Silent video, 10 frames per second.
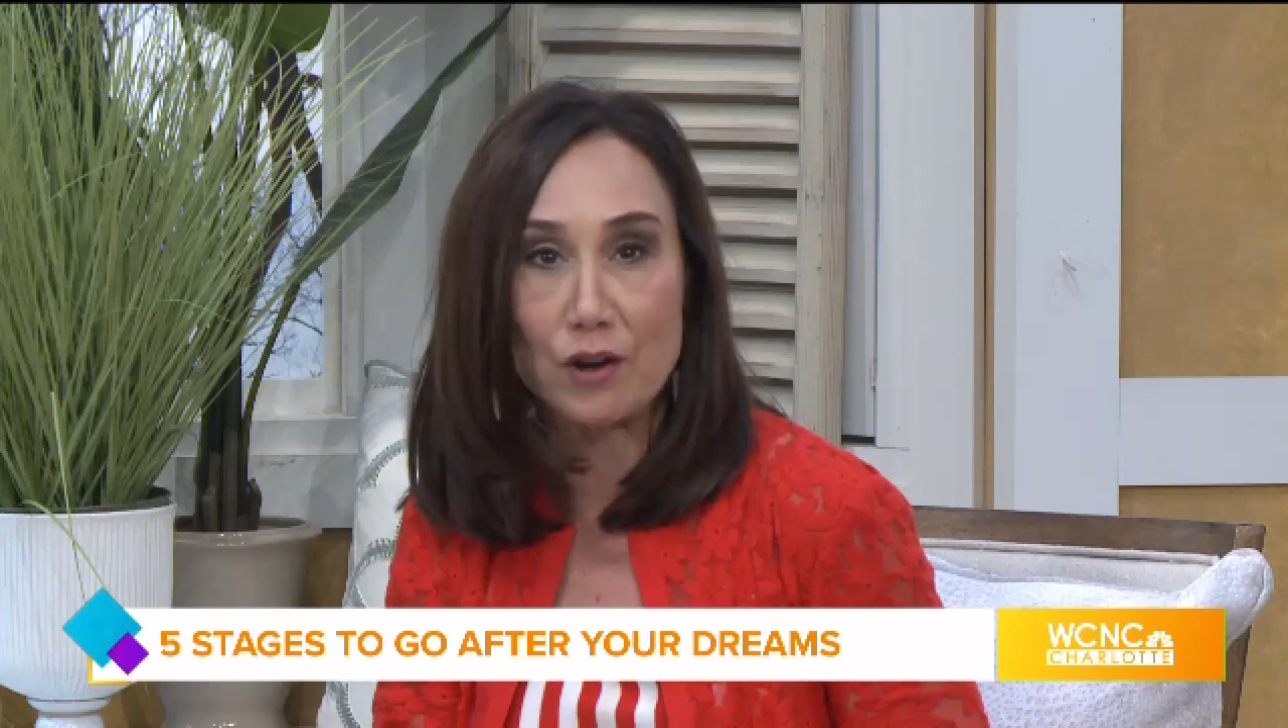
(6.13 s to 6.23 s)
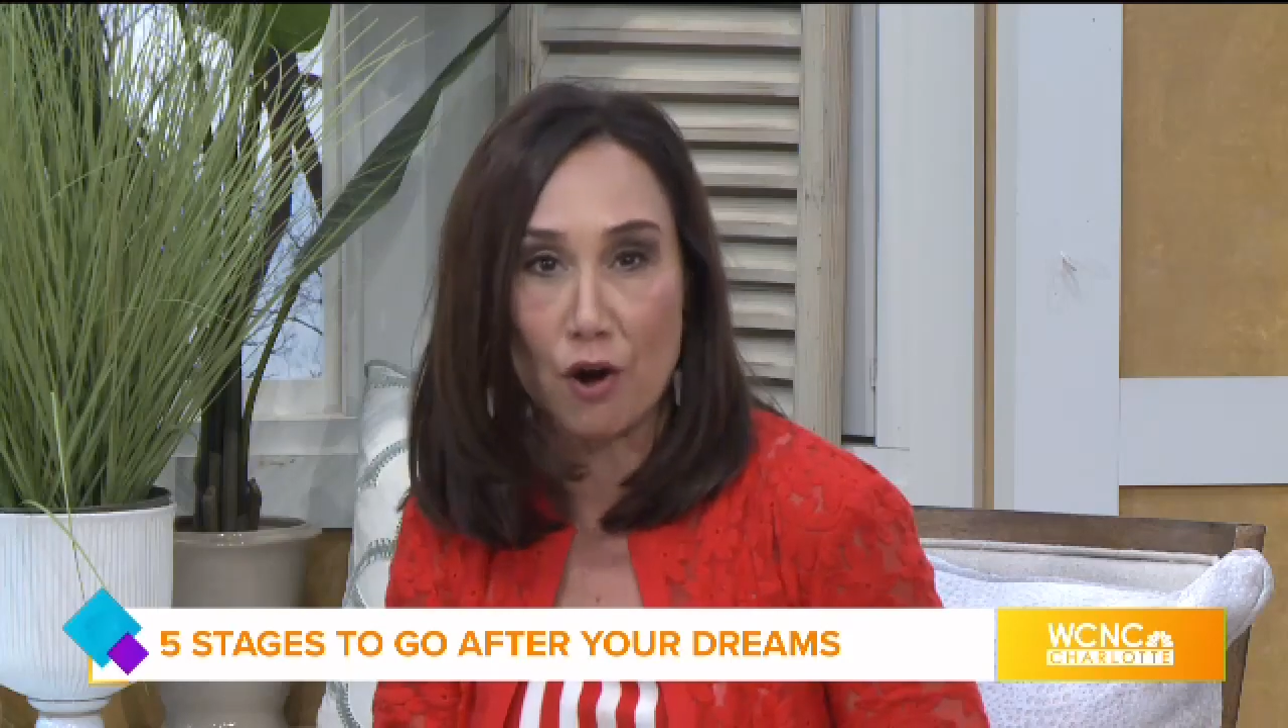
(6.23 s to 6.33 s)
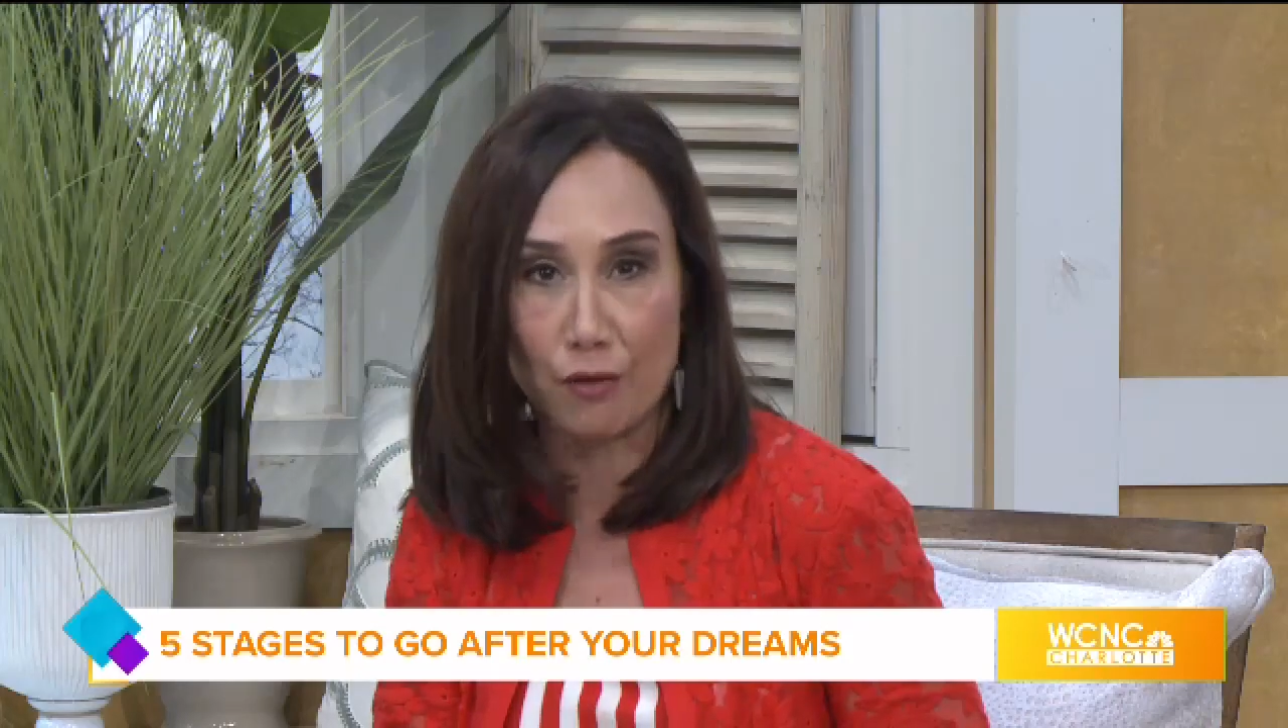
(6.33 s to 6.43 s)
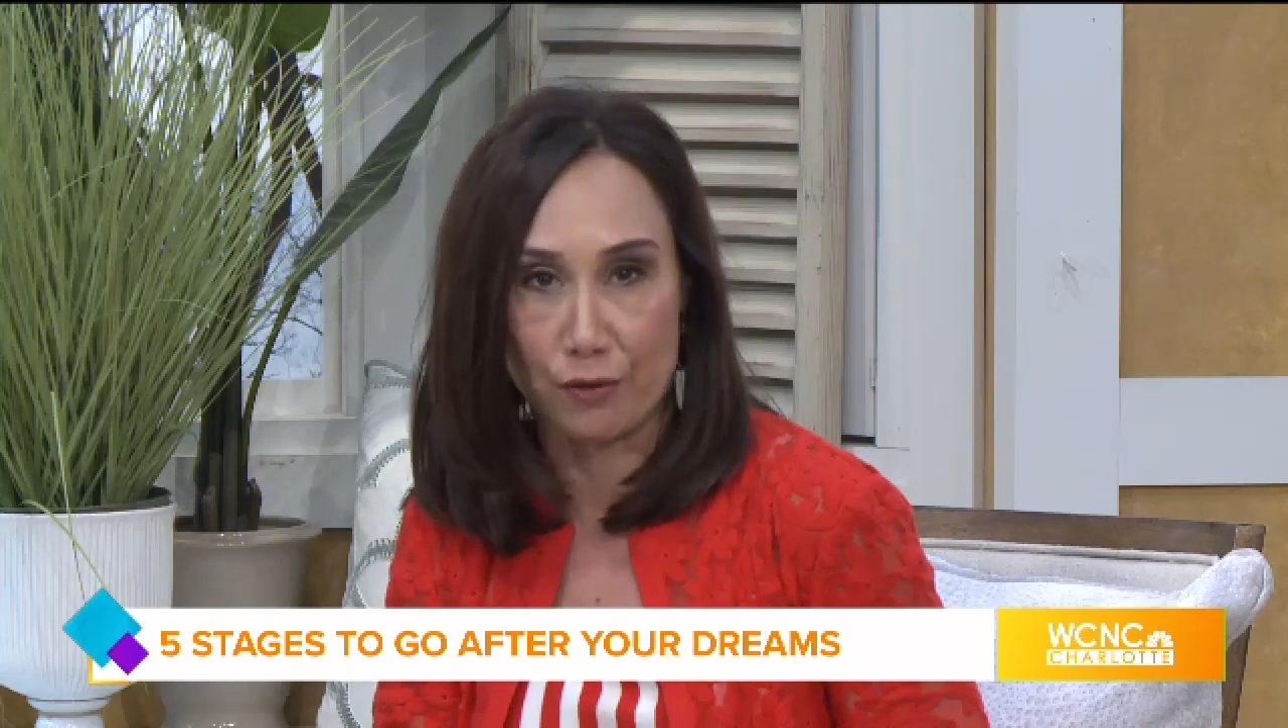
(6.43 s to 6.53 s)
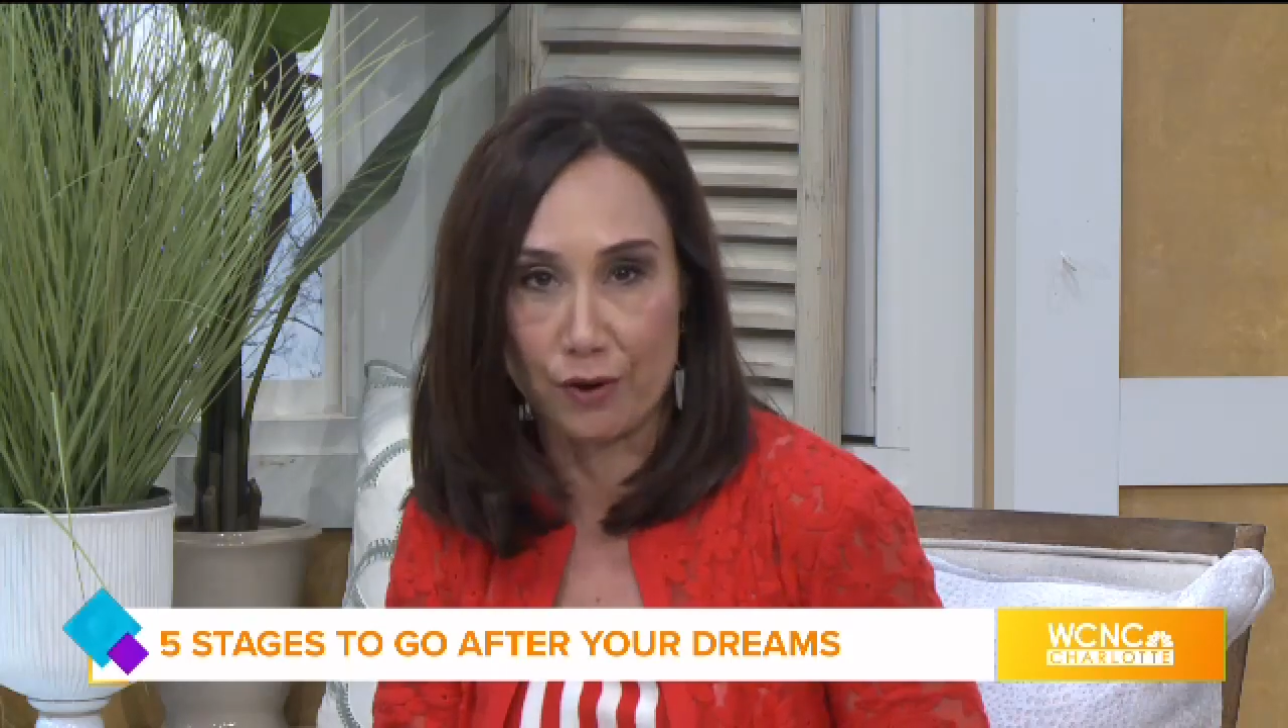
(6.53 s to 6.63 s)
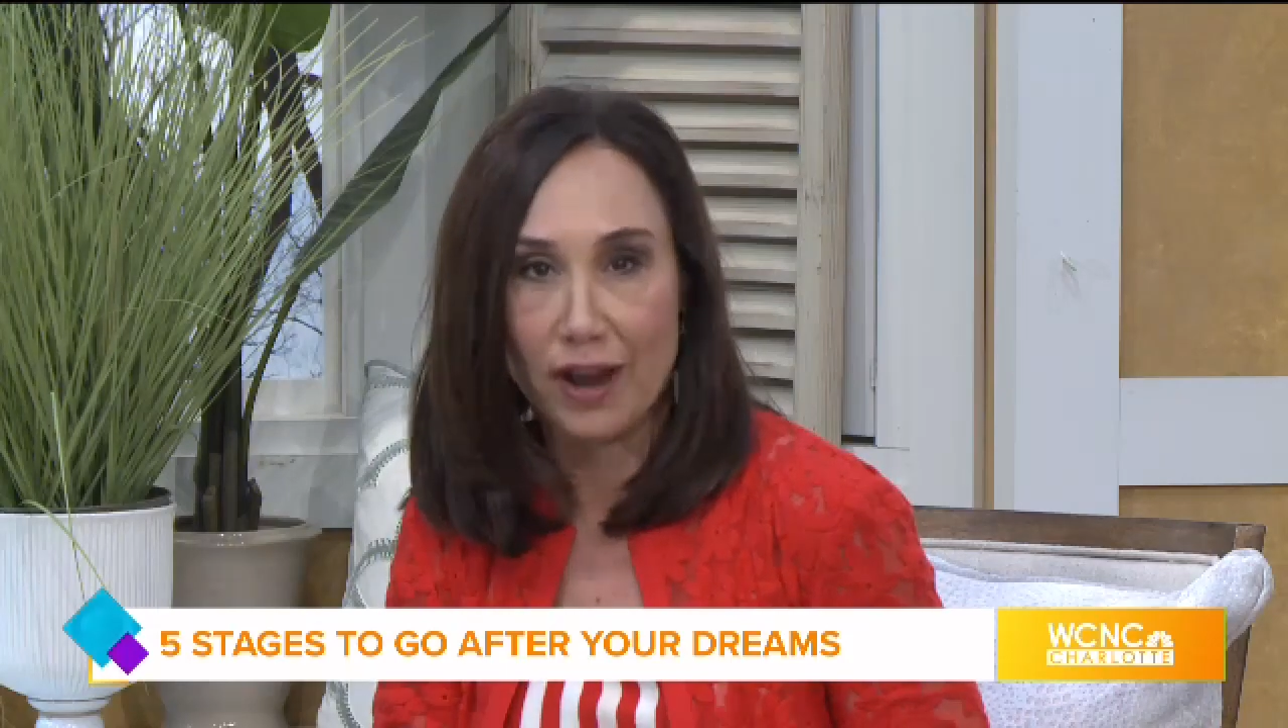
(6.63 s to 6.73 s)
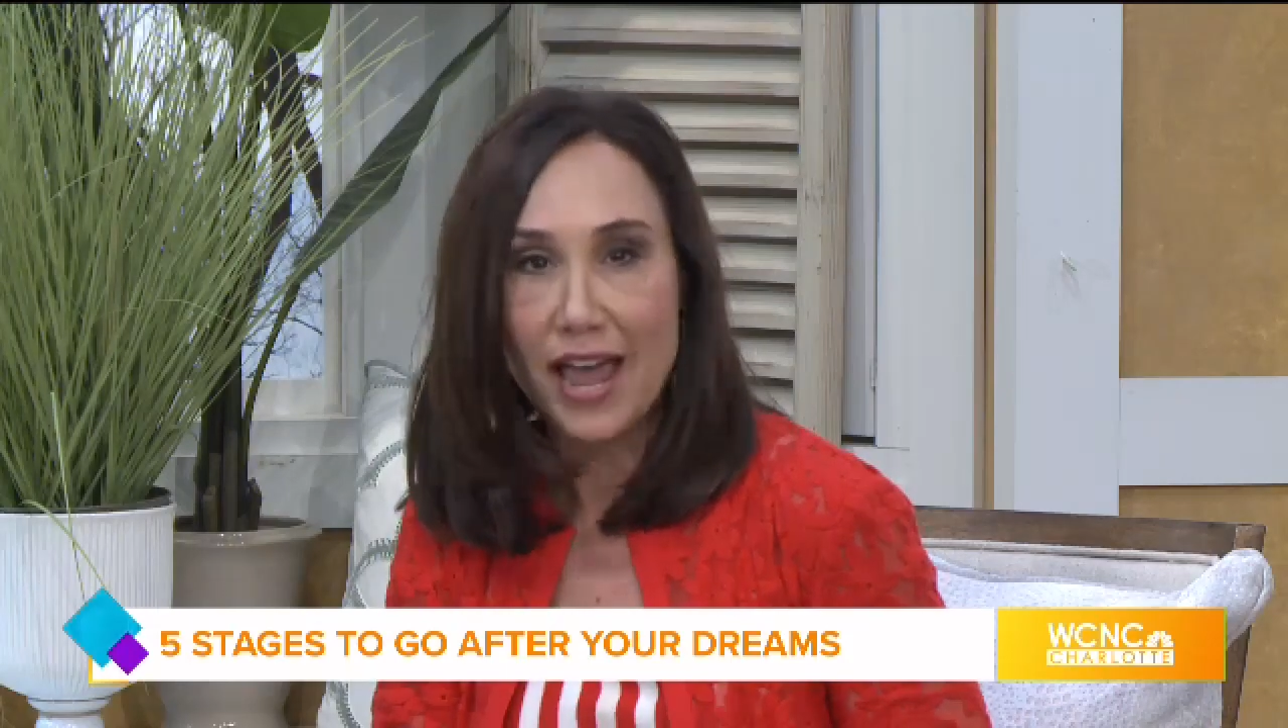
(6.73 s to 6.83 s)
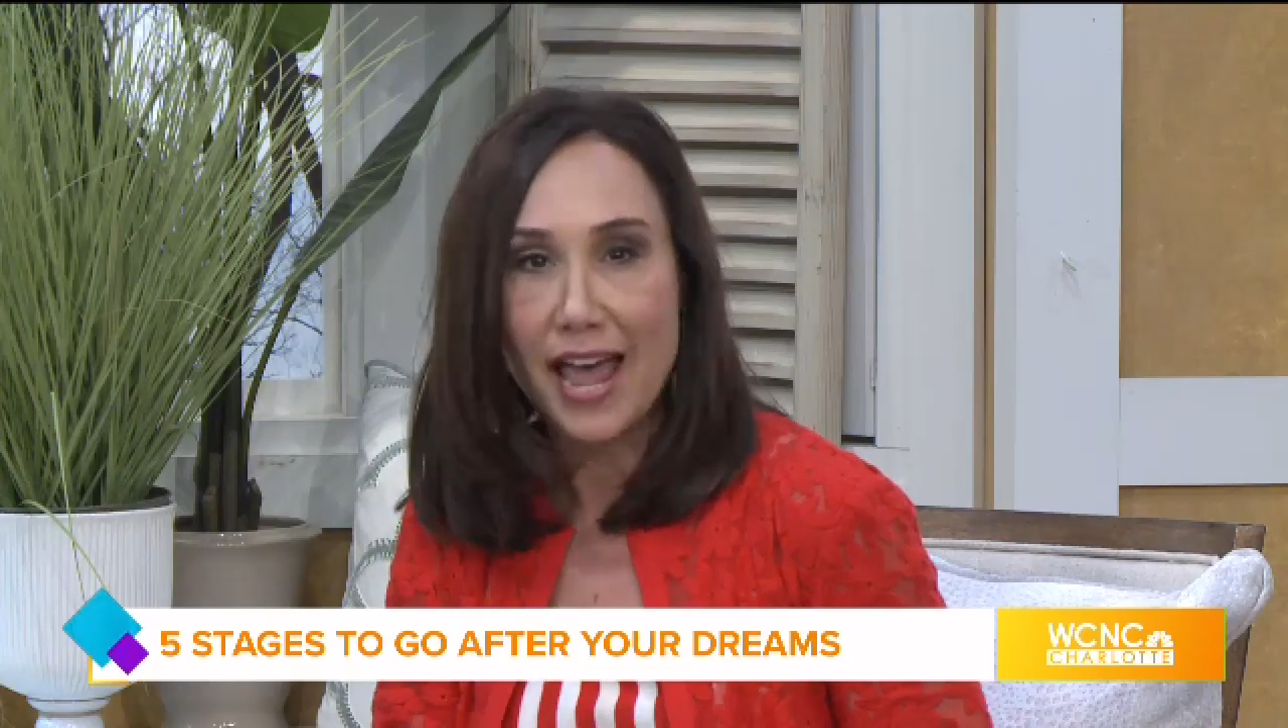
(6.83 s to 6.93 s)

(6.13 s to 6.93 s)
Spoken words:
author,